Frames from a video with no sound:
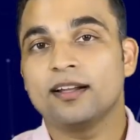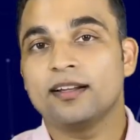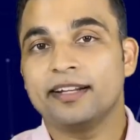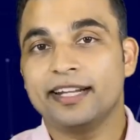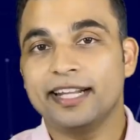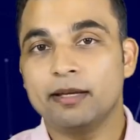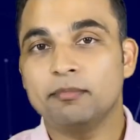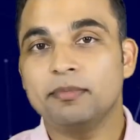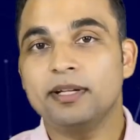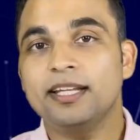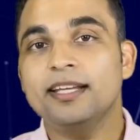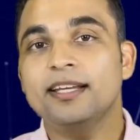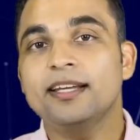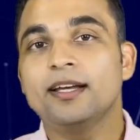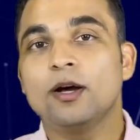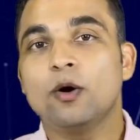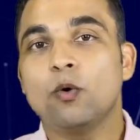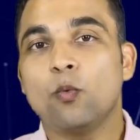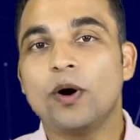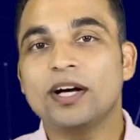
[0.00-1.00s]

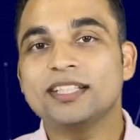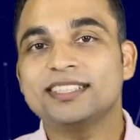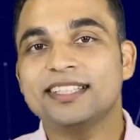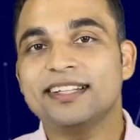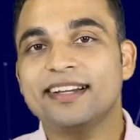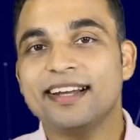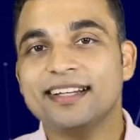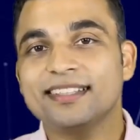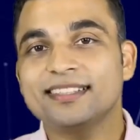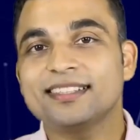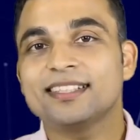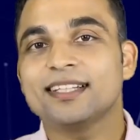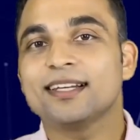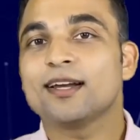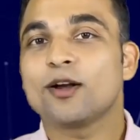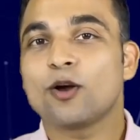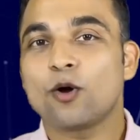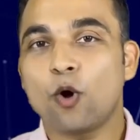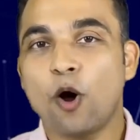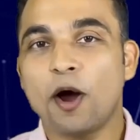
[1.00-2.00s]
namely
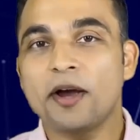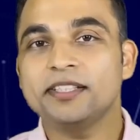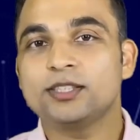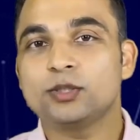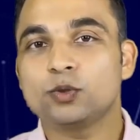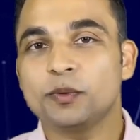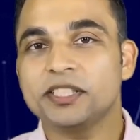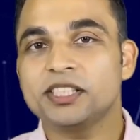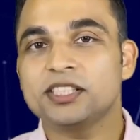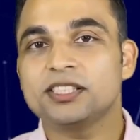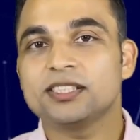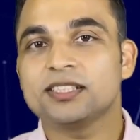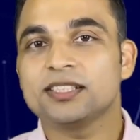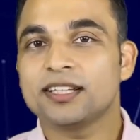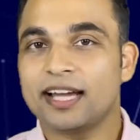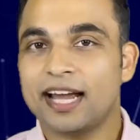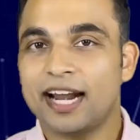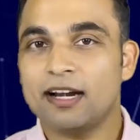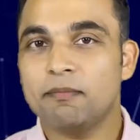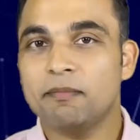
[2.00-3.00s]
WazirX, Coinswitch,
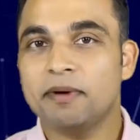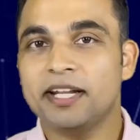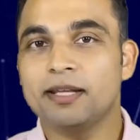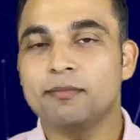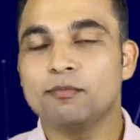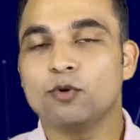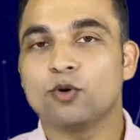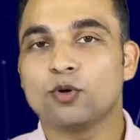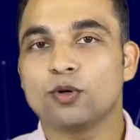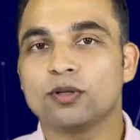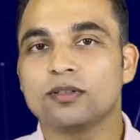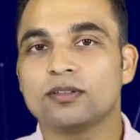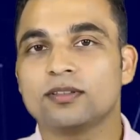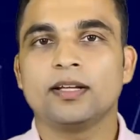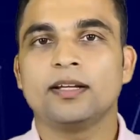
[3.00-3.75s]
and many more.